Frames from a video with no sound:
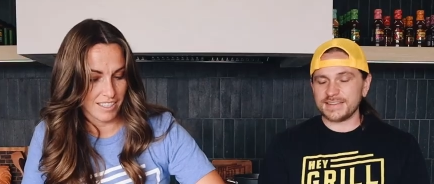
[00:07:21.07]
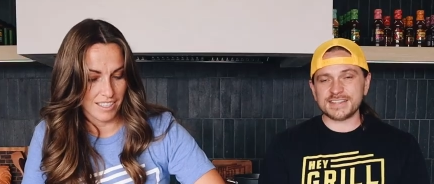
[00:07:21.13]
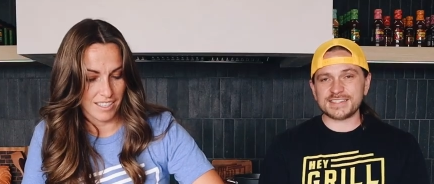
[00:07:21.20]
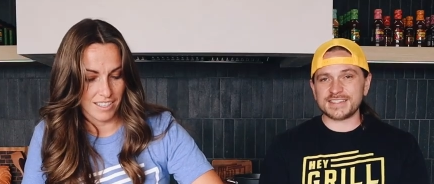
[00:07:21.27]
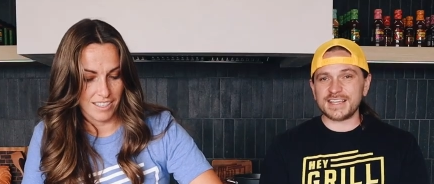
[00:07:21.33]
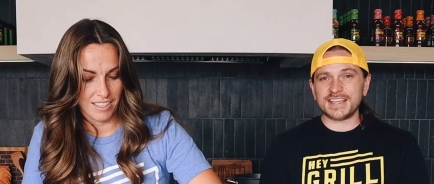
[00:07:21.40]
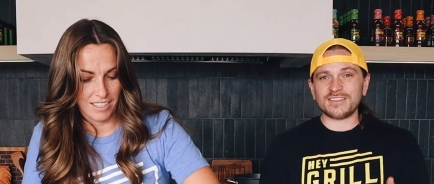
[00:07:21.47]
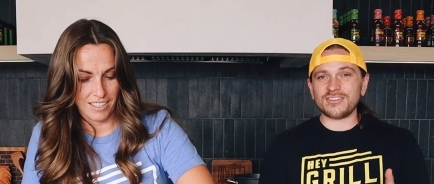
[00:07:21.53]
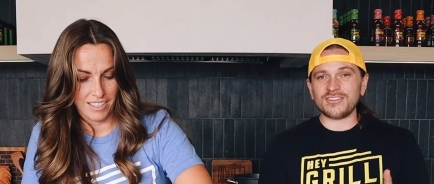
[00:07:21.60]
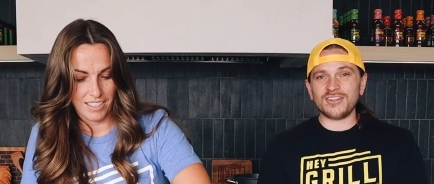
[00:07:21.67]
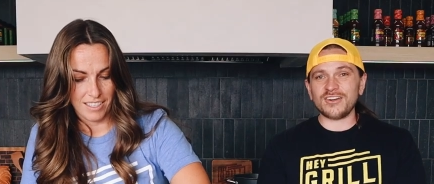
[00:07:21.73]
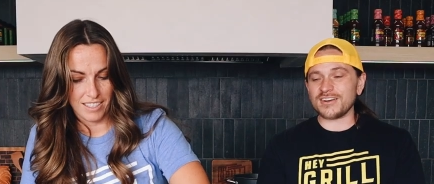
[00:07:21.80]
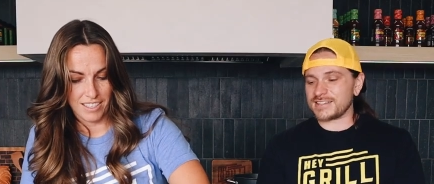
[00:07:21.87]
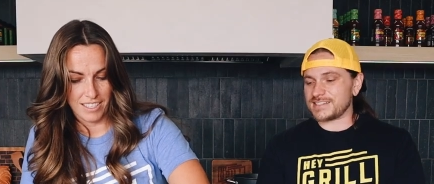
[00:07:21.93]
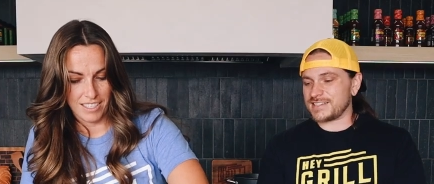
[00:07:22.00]
Speaker 1: This thing
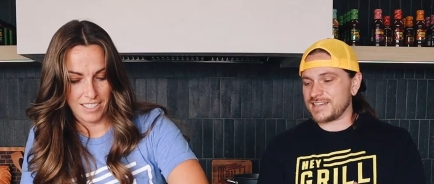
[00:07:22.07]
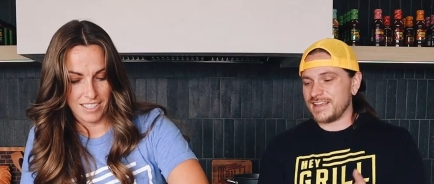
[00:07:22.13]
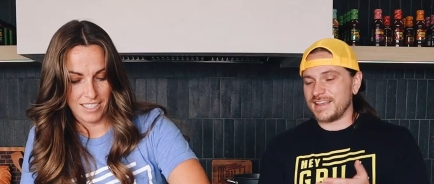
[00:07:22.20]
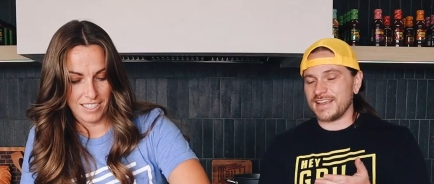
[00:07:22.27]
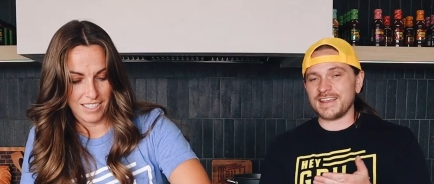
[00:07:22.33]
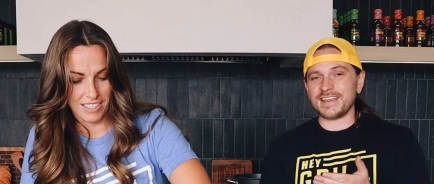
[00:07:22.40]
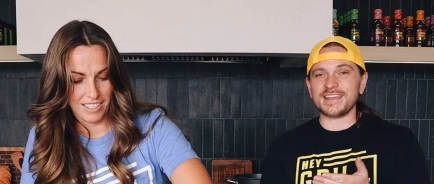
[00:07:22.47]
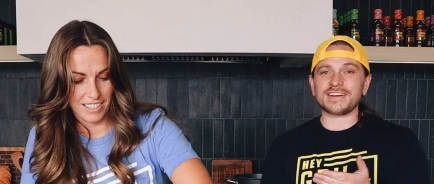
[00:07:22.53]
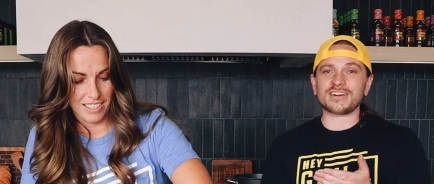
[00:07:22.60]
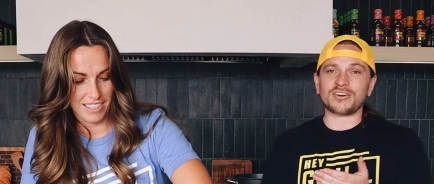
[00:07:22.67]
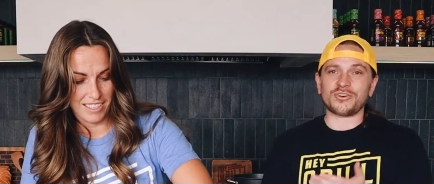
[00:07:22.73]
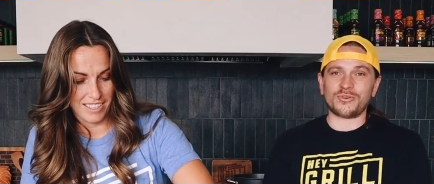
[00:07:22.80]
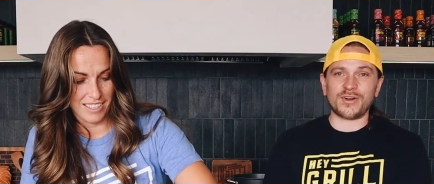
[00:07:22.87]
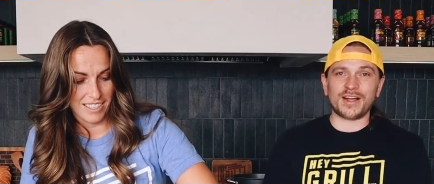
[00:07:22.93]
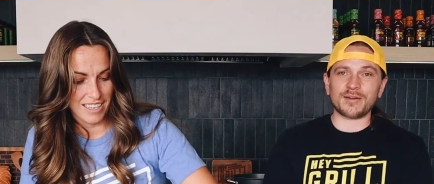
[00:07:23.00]
looks
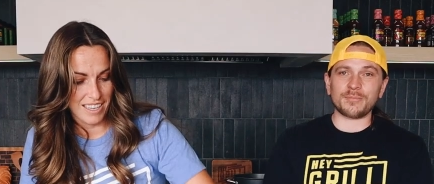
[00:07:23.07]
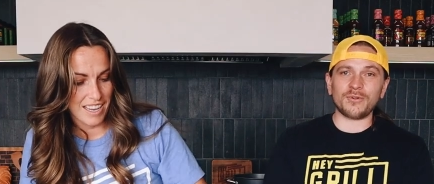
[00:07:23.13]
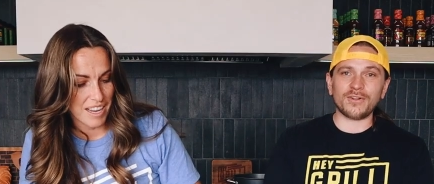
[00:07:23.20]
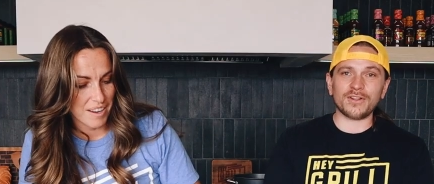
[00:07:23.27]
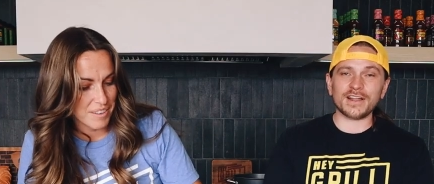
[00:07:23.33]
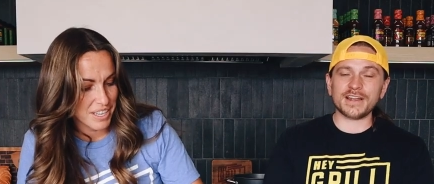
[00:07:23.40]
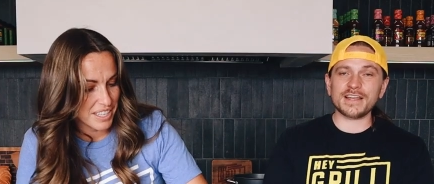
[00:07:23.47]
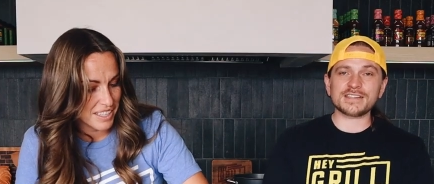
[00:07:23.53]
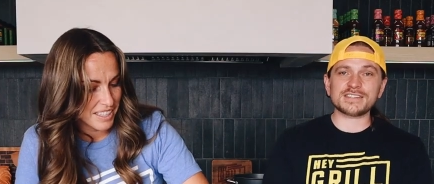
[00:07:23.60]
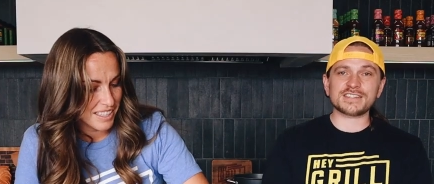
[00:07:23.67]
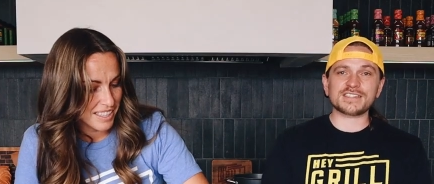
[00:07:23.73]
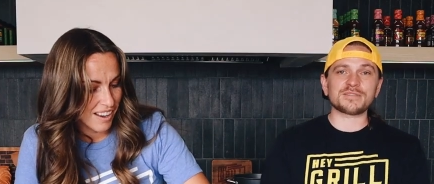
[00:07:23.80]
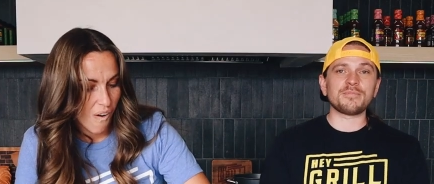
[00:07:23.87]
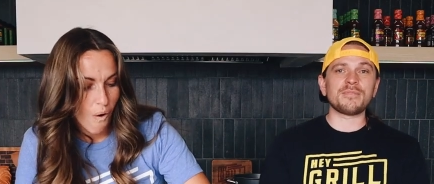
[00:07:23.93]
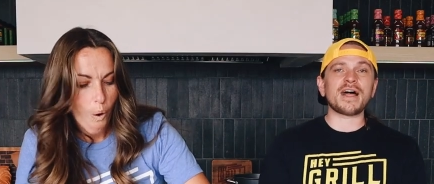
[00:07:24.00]
incredible and it
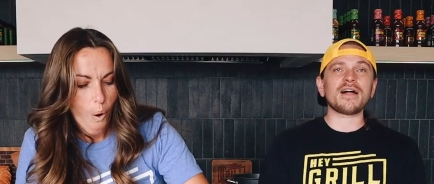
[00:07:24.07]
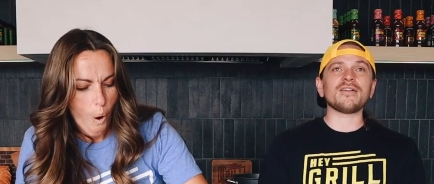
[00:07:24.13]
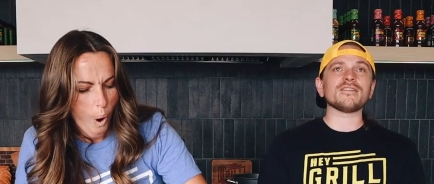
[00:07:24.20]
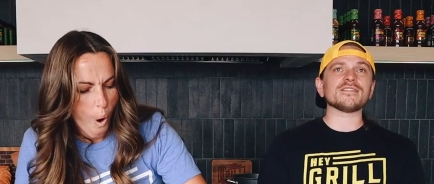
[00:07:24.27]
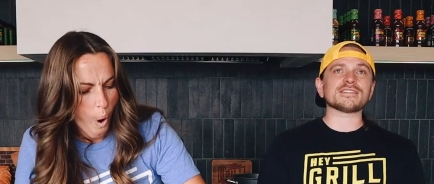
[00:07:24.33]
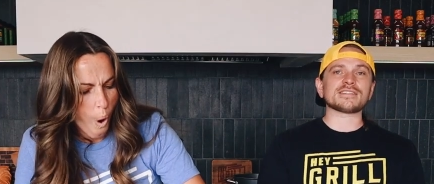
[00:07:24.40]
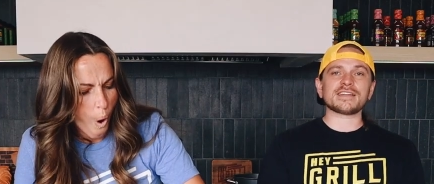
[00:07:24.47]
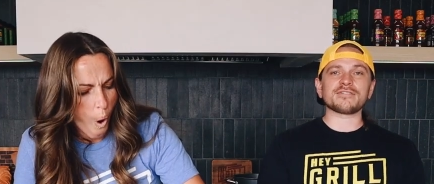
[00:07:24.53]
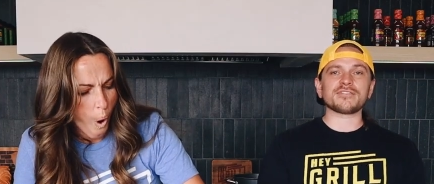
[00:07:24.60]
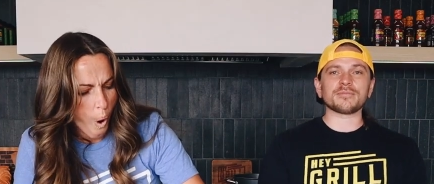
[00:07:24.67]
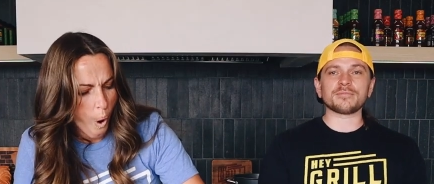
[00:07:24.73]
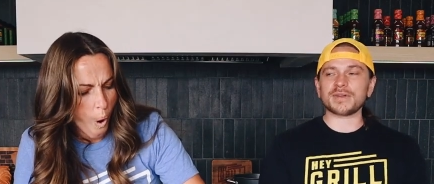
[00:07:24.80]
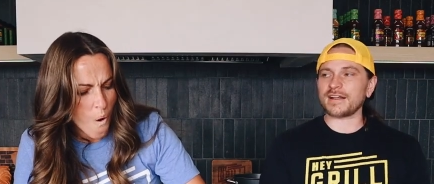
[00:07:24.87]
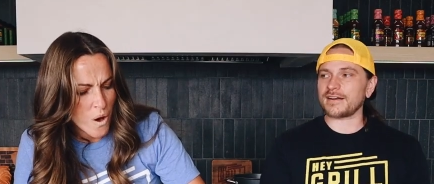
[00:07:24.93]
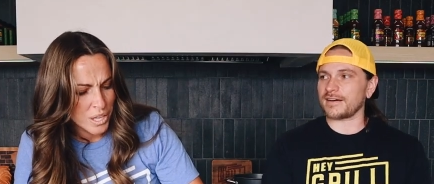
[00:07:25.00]
smells
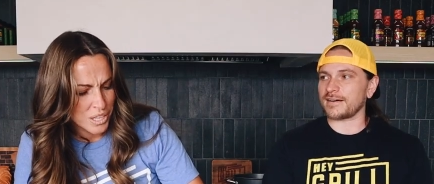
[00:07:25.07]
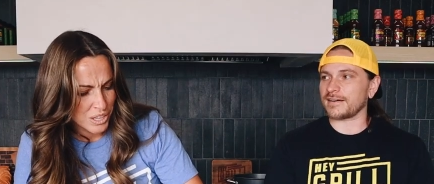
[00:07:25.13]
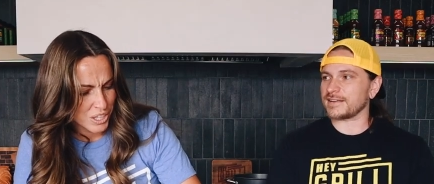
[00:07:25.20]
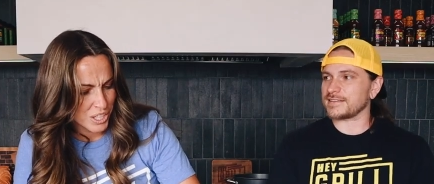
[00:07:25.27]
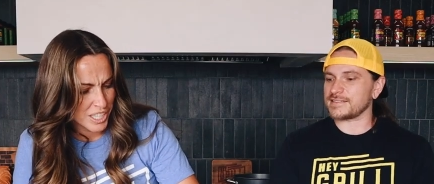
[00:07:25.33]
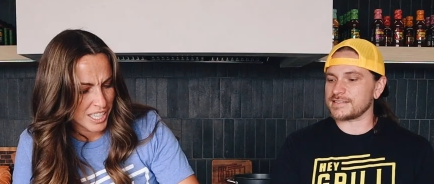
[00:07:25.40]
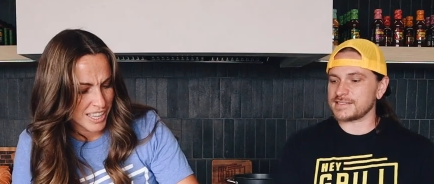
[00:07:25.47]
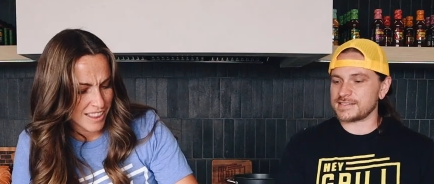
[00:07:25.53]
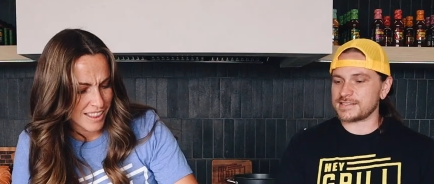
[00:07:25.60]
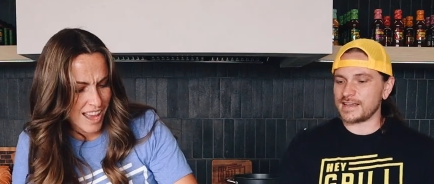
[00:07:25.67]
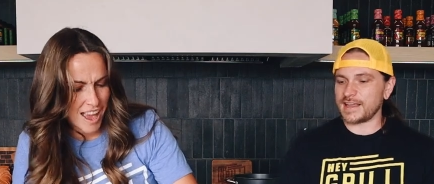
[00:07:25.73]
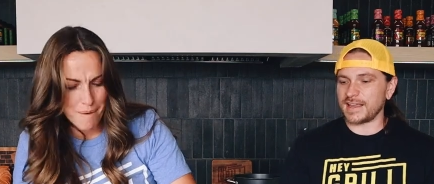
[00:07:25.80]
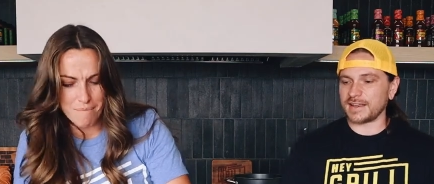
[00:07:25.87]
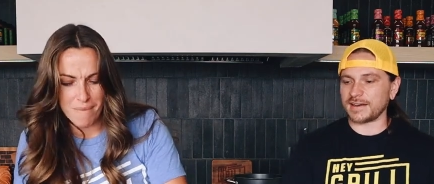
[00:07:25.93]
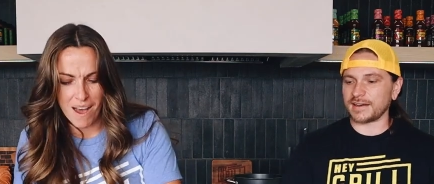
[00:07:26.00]
even better. Look it's at insane.
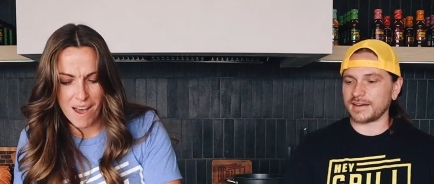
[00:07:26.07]
that